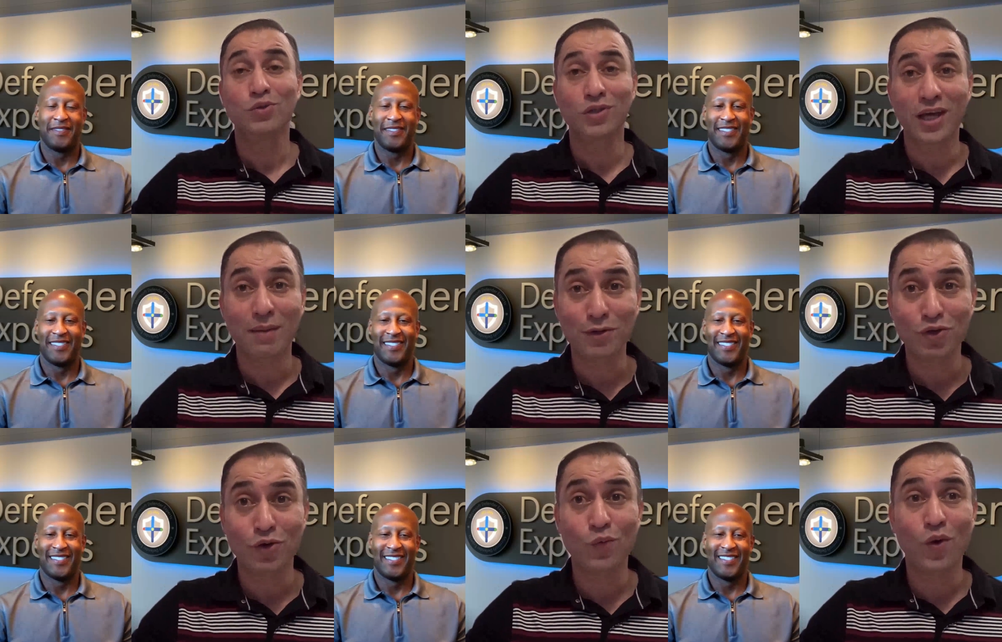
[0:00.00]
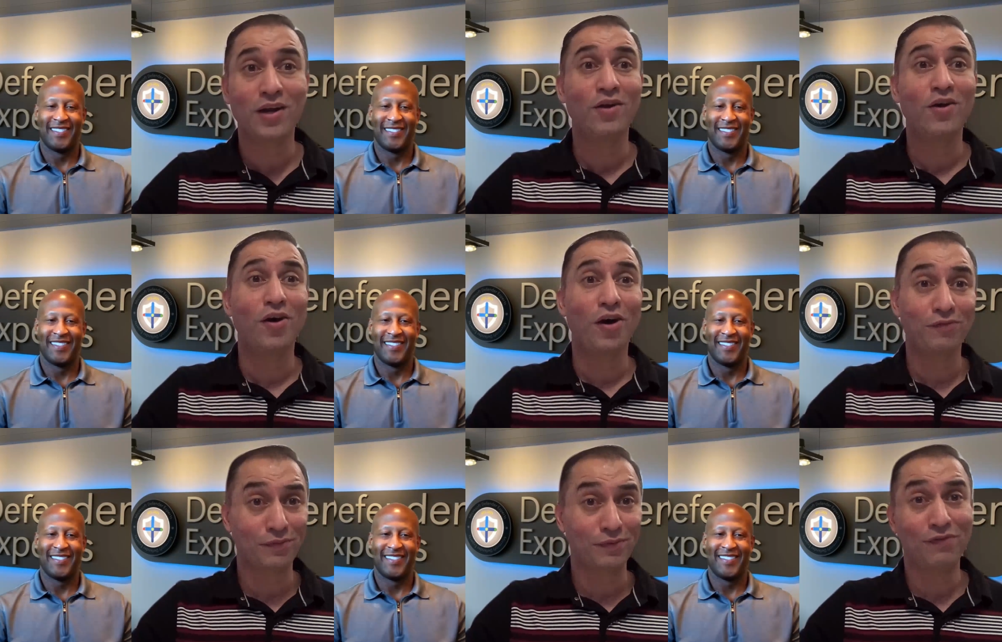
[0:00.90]
Speaker 1: to the episode 1
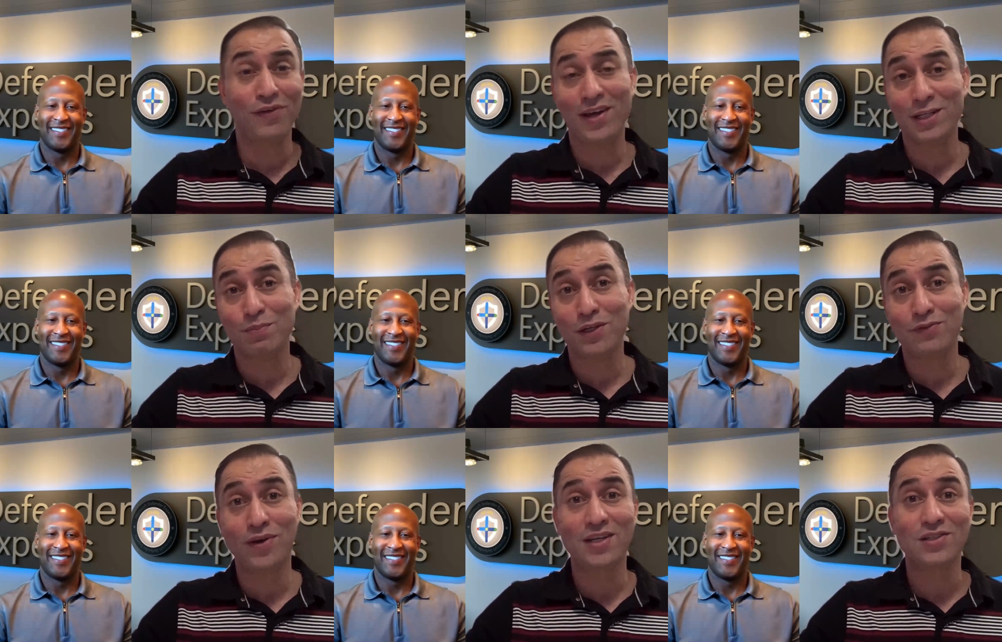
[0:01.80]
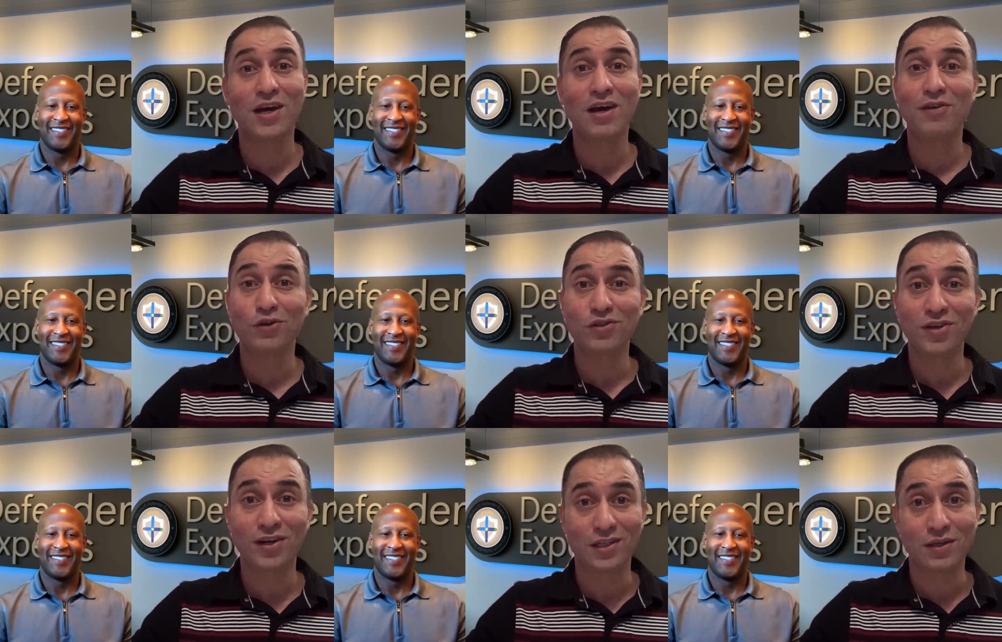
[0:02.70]
of Defender Experts for XDR video
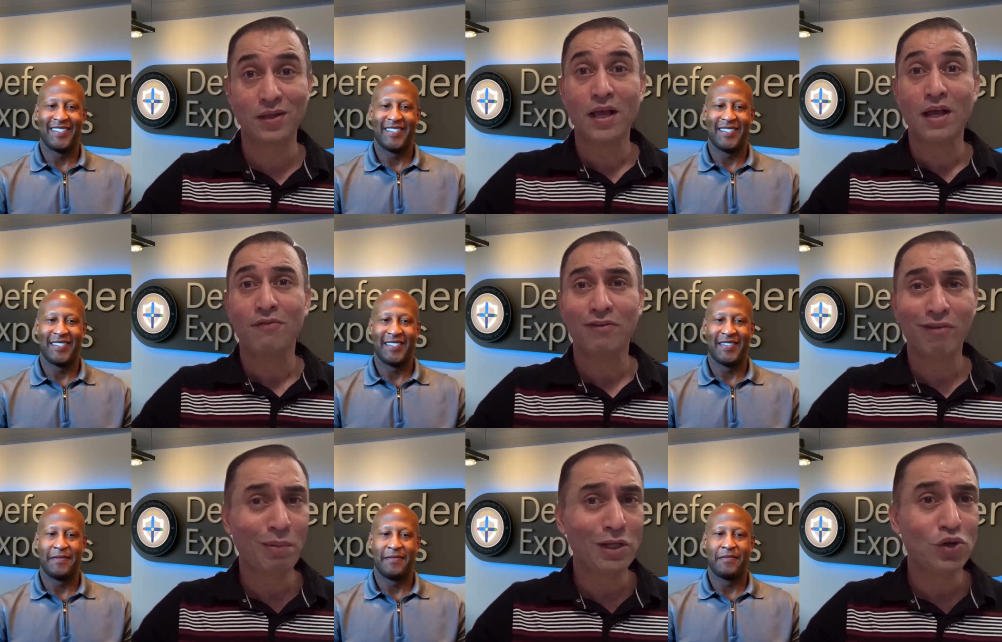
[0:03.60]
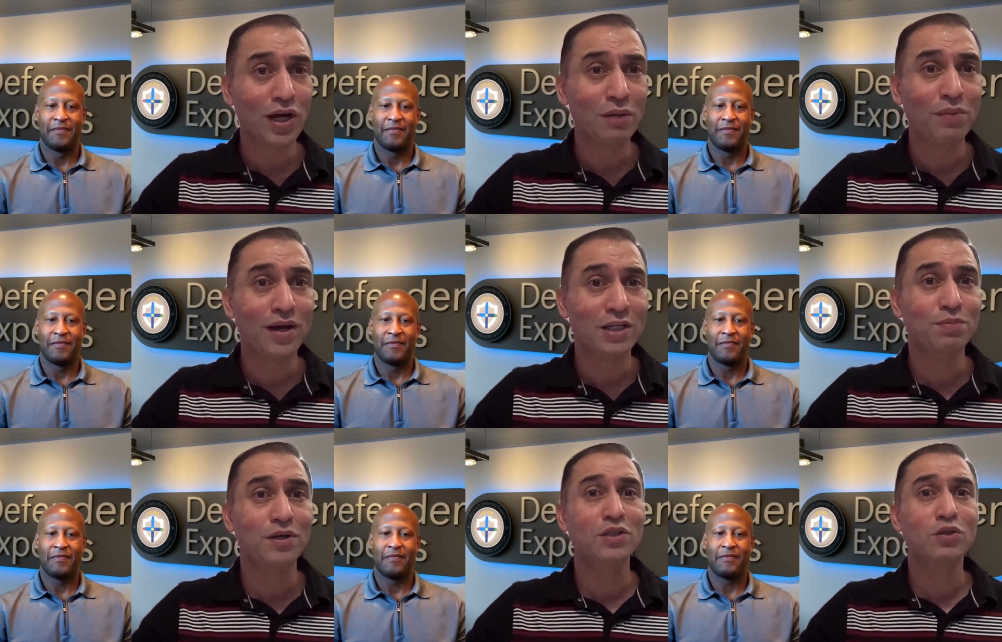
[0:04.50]
series, where we'll be joined by
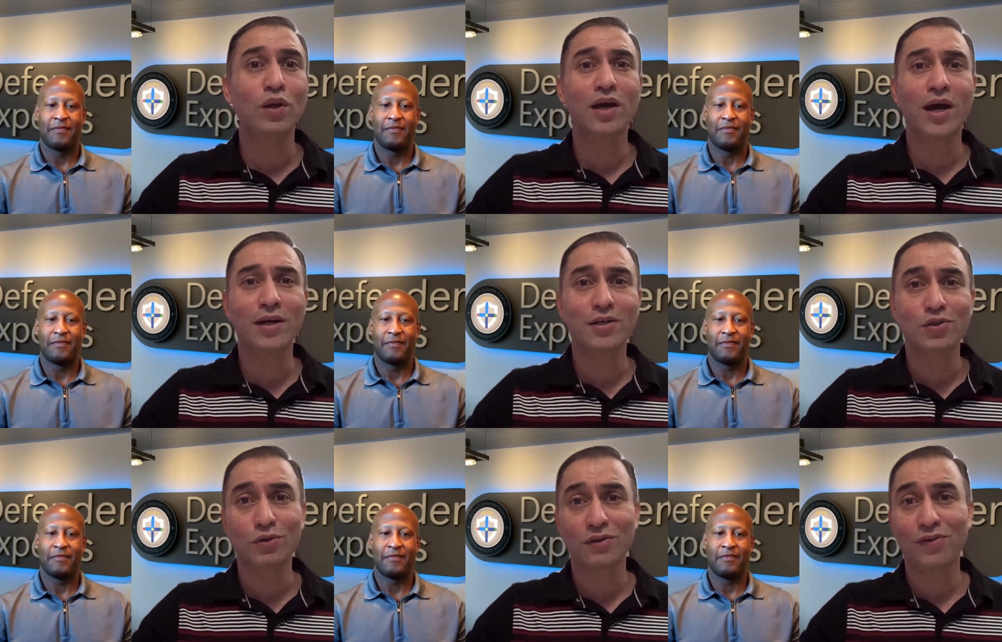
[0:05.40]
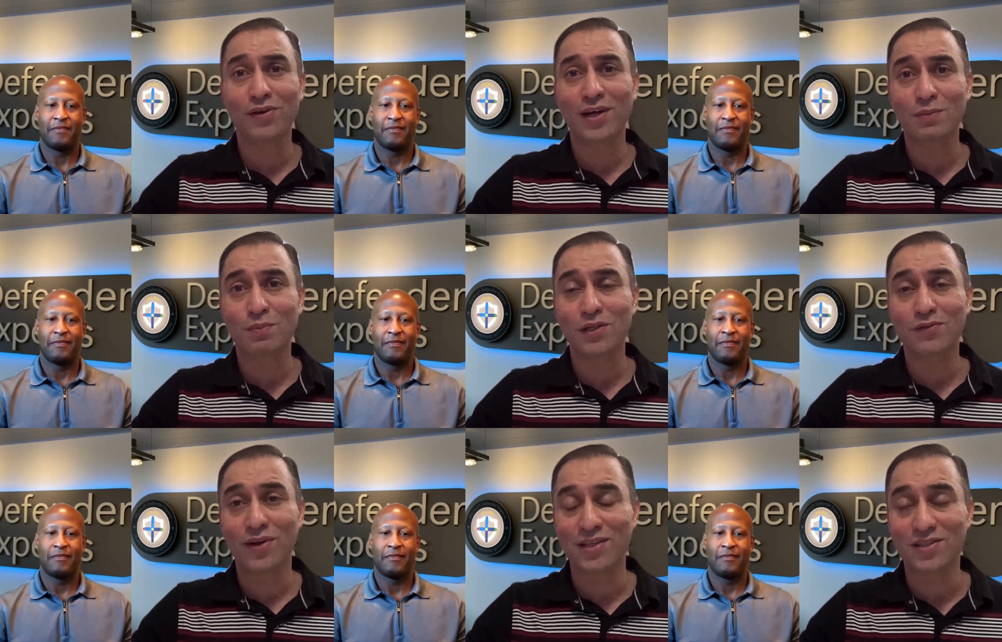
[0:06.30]
experts who will guide us through Defender Experts
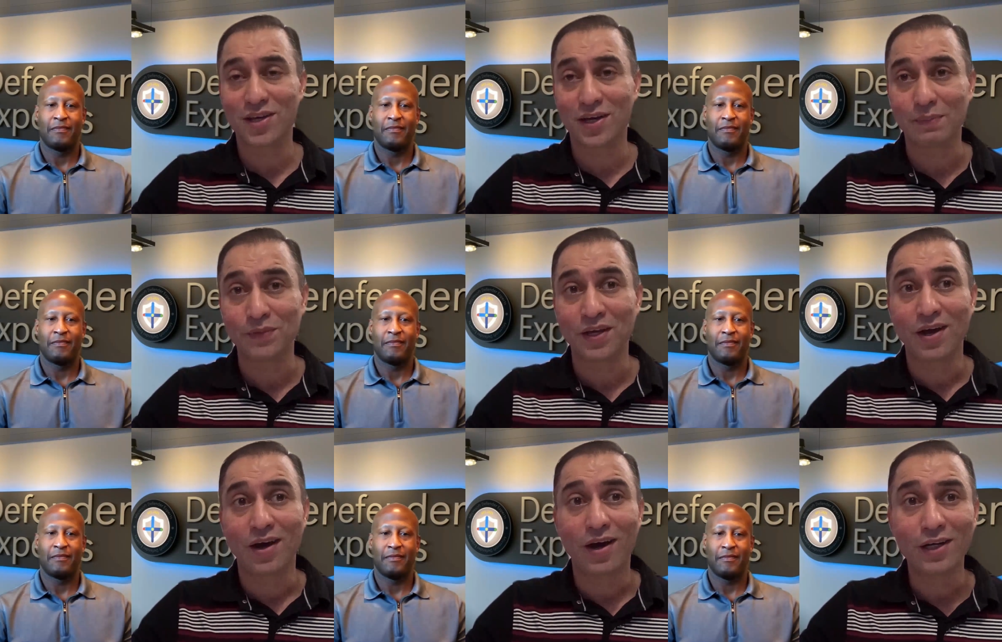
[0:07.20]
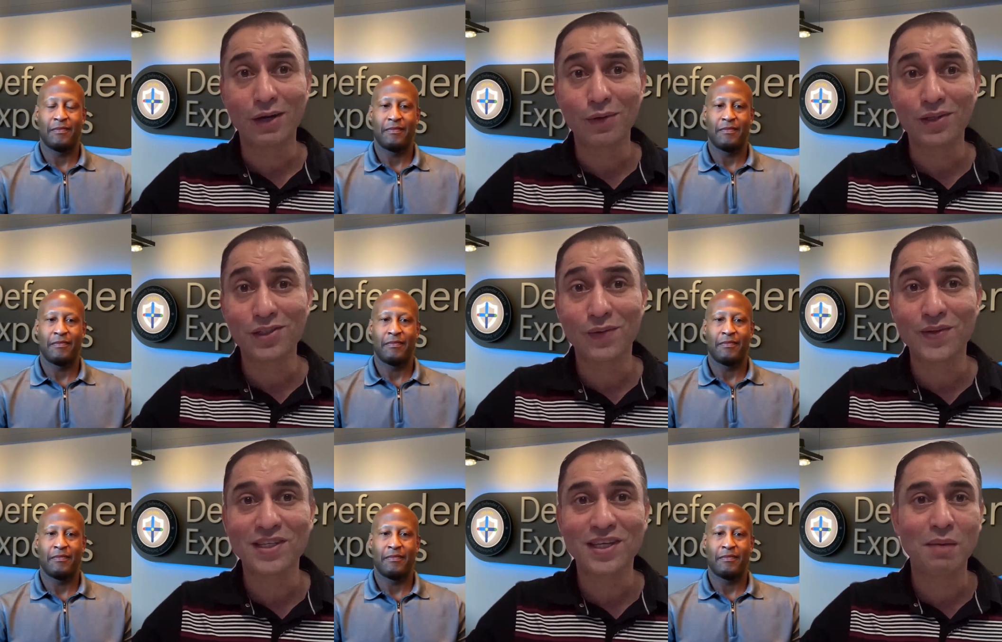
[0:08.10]
for XDR, uncover the
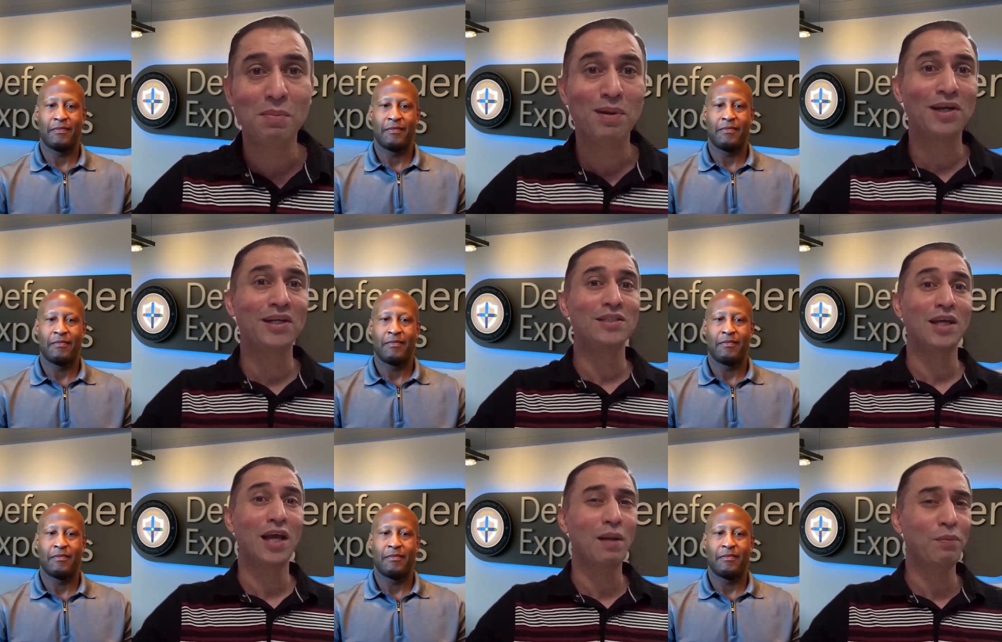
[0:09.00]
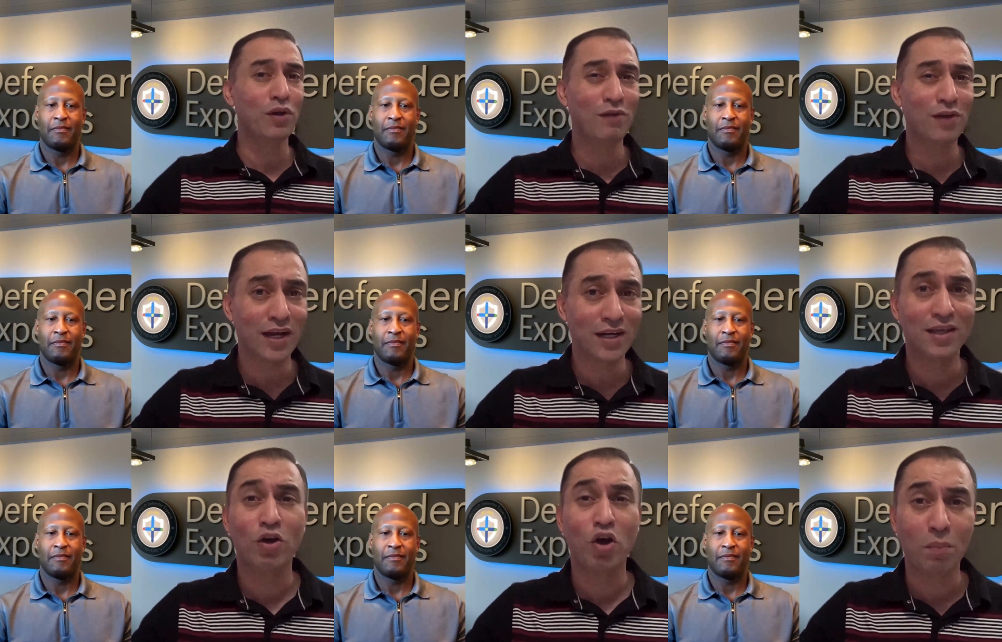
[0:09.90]
service capabilities, and help you navigate
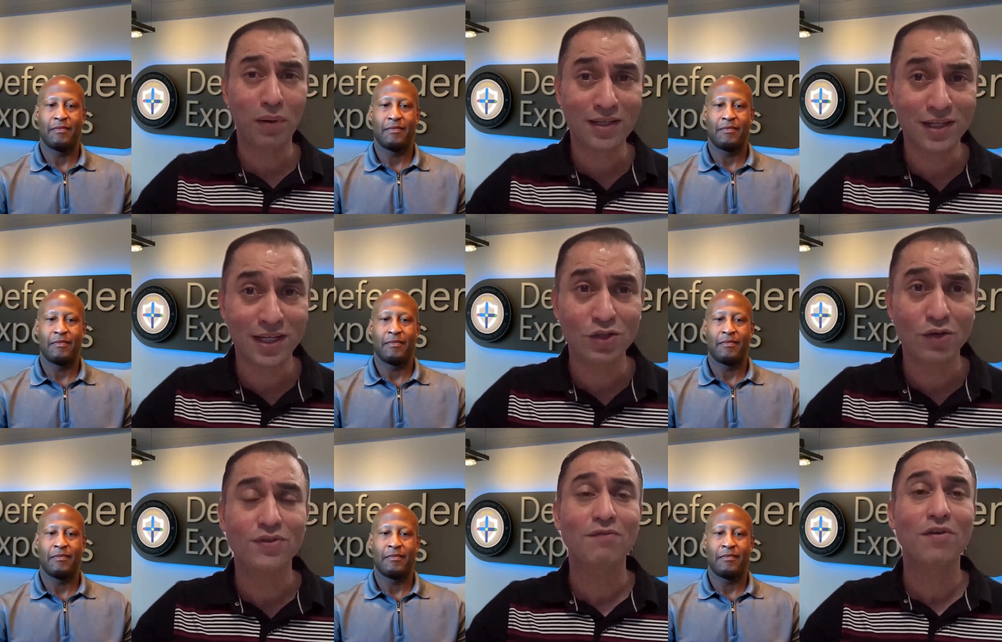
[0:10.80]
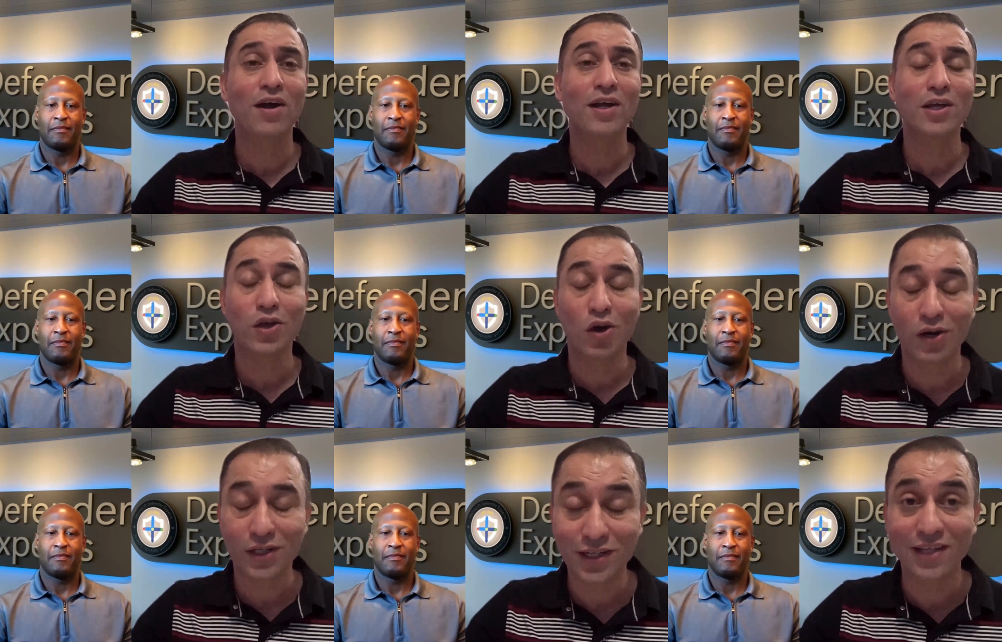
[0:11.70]
the complexities of safeguarding
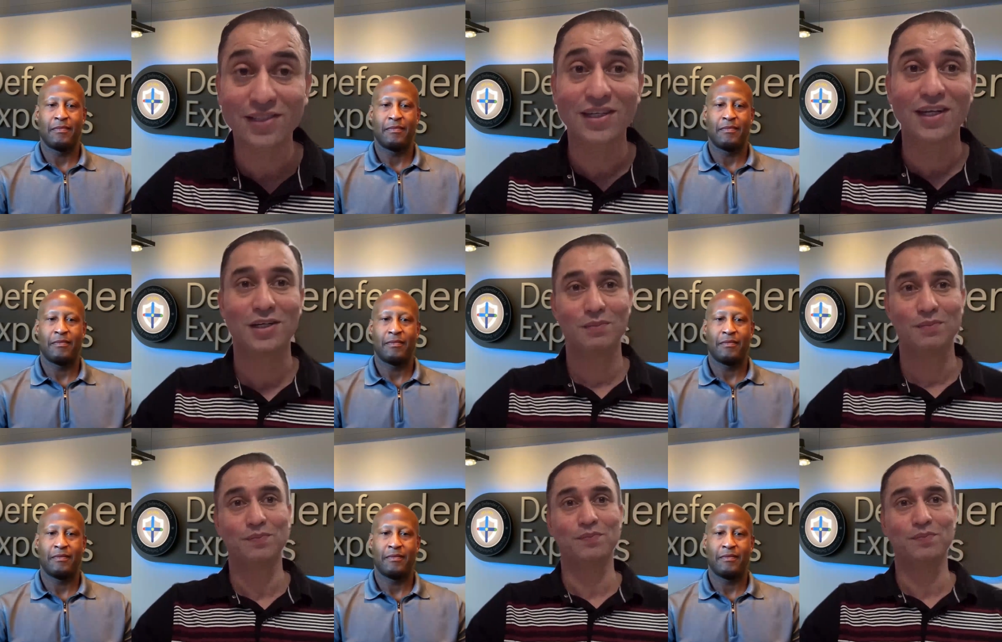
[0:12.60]
your digital estate.